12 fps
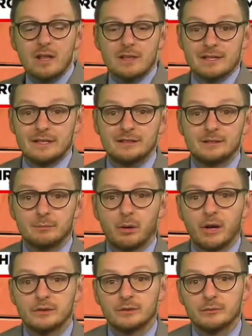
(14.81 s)
the eastern
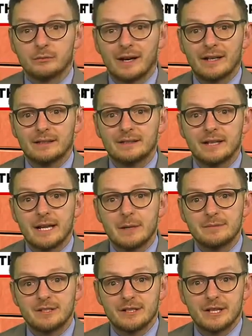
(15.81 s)
parts of Franklin,
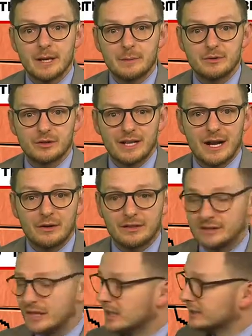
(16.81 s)
Hampden, and Hampshire
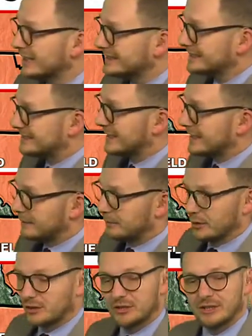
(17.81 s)
counties. Not to say that
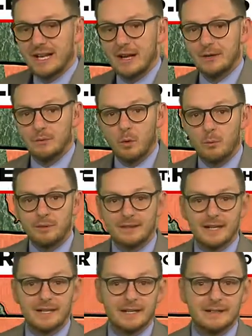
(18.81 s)
Berkshire County won't be
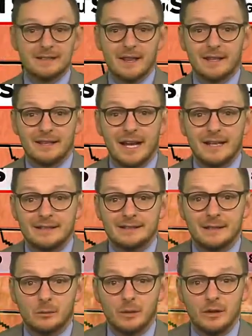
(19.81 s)
getting into the
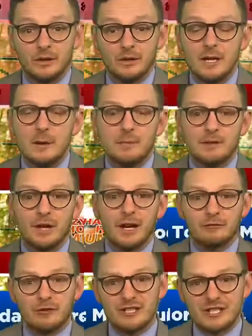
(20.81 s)
90s, they will, but
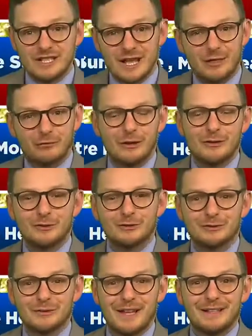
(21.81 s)
not reaching that
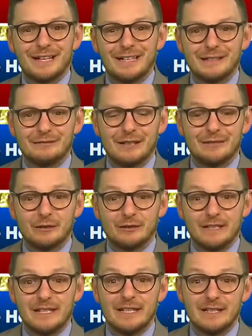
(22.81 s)
threshold of that 95
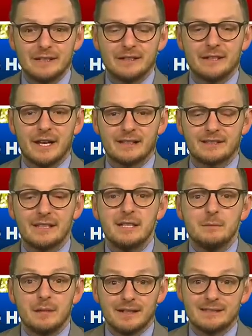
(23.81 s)
degree heat index
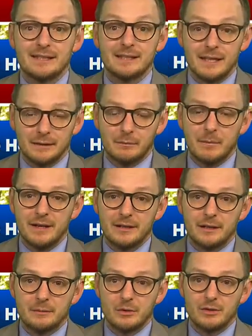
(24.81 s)
I say that
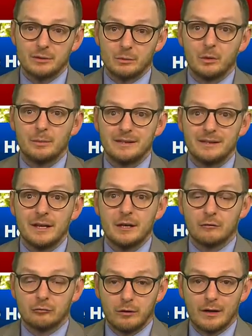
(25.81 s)
many communities will be
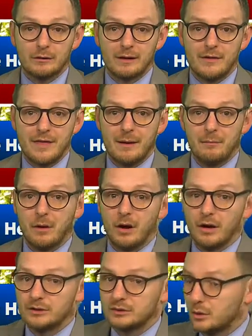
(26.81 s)
right around that
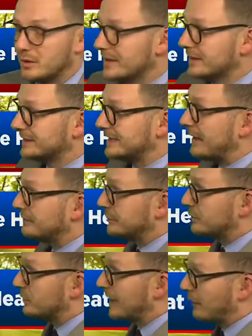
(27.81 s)
mark. So this
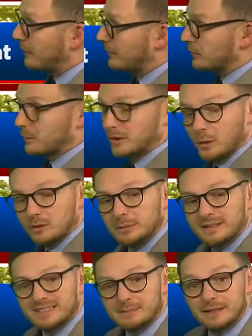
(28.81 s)
afternoon, however, we're going to
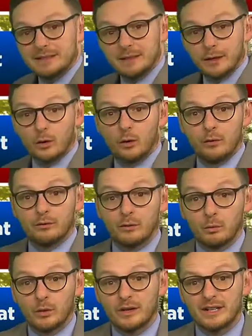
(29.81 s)
be expecting a cold
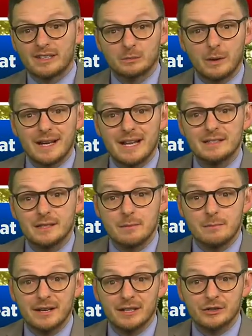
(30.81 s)
front working its way into the
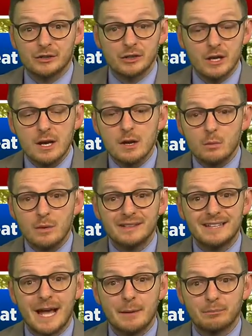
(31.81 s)
picture
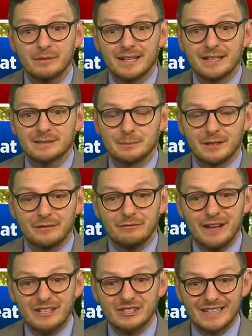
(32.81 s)
with that bringing some
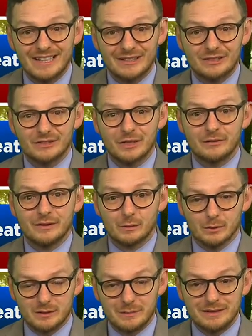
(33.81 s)
convection at the surface,
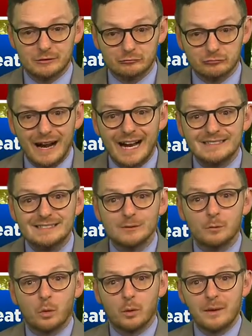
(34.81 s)
which means
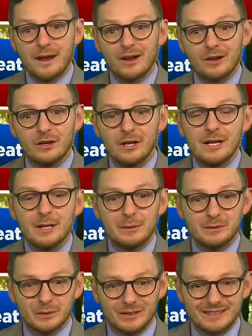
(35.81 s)
rising warm air,
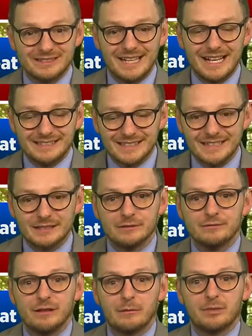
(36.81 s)
which will condense and
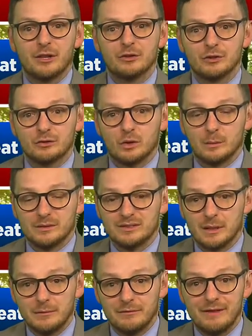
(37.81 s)
develop thunderstorms,
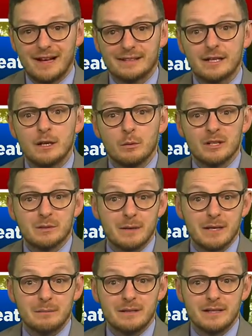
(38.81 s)
some in fact, which
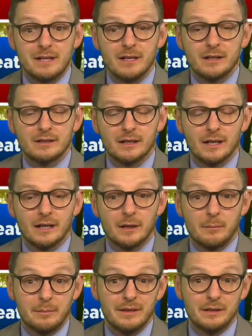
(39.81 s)
may be uh,
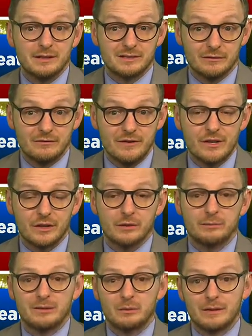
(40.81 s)
a bit
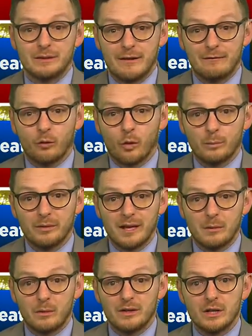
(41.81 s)
severe between that 4
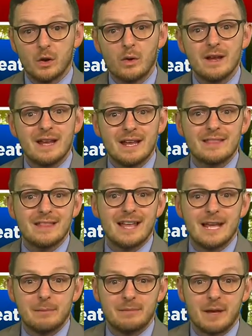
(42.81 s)
p.m. window and
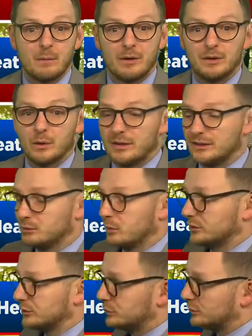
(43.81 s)
the 8 p.m. window as
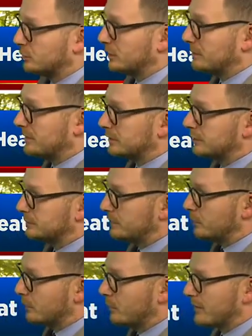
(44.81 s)
well. So you just want to be a little bit
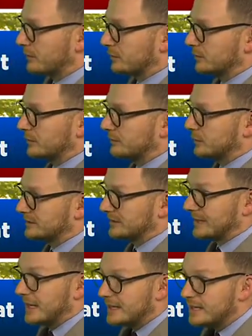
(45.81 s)
more weather alert for
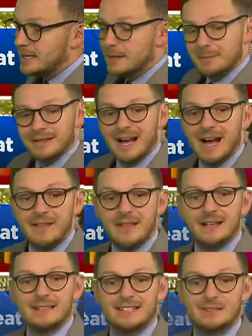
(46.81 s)
today. Behind
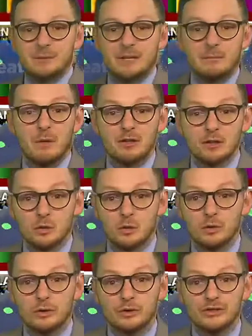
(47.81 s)
that next week, much
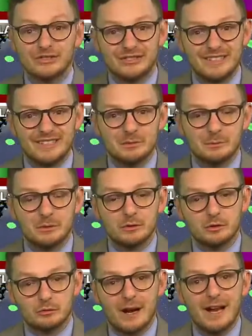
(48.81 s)
cooler, seasonable,
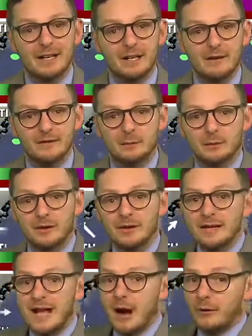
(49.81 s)
dry and comfortable
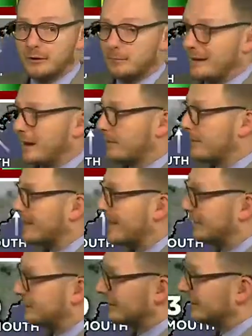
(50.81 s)
out and about.
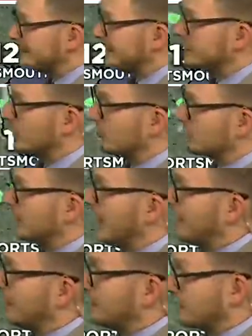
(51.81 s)
As you're going to see, notice
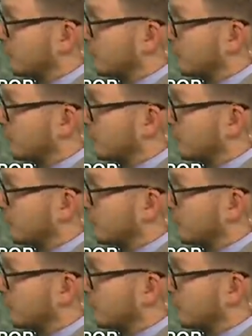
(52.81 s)
uh, you're